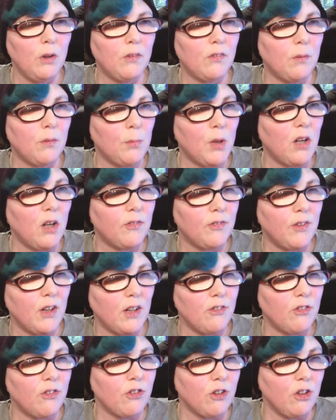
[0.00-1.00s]

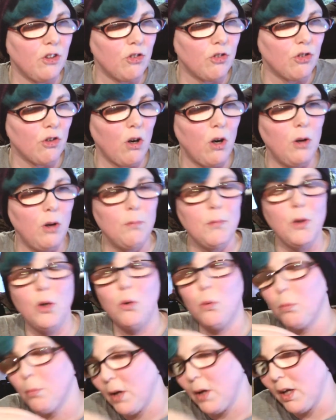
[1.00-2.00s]
Marfan syndrome and
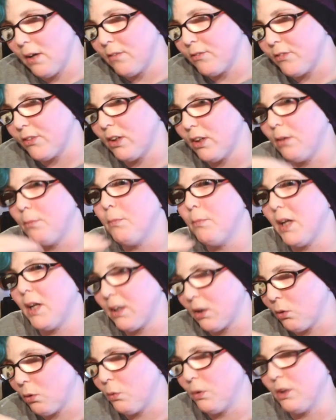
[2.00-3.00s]
all my other
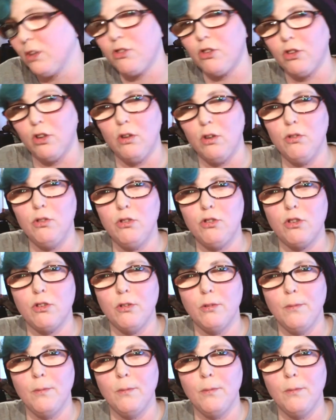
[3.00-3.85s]
medical issues,